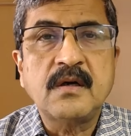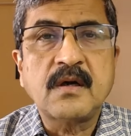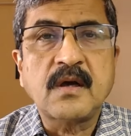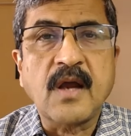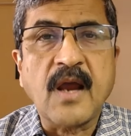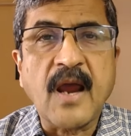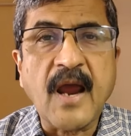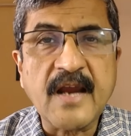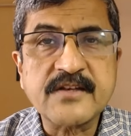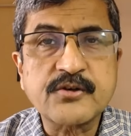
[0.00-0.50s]

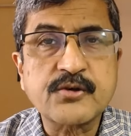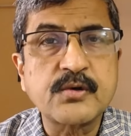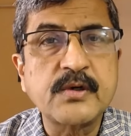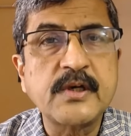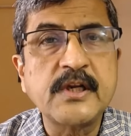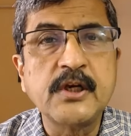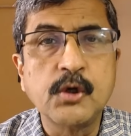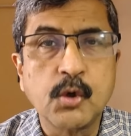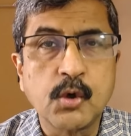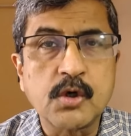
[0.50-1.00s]

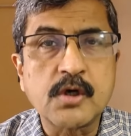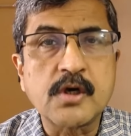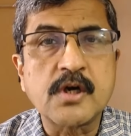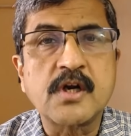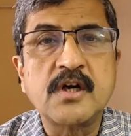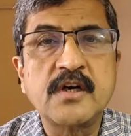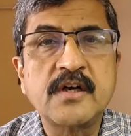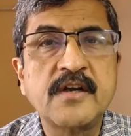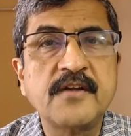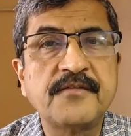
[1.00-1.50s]
actually load
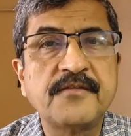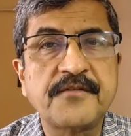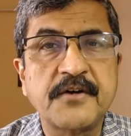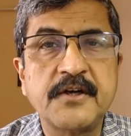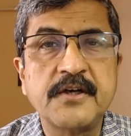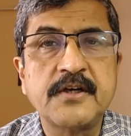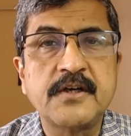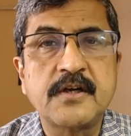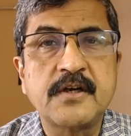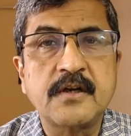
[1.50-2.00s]
a
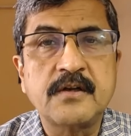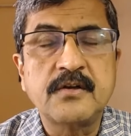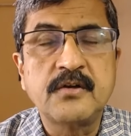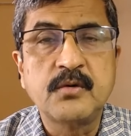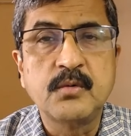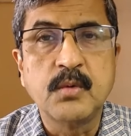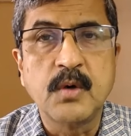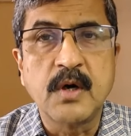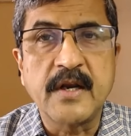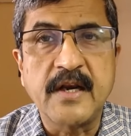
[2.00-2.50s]
different
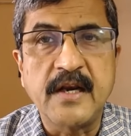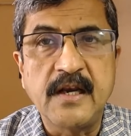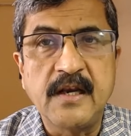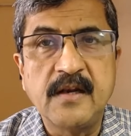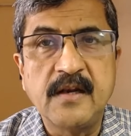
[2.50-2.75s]
URL.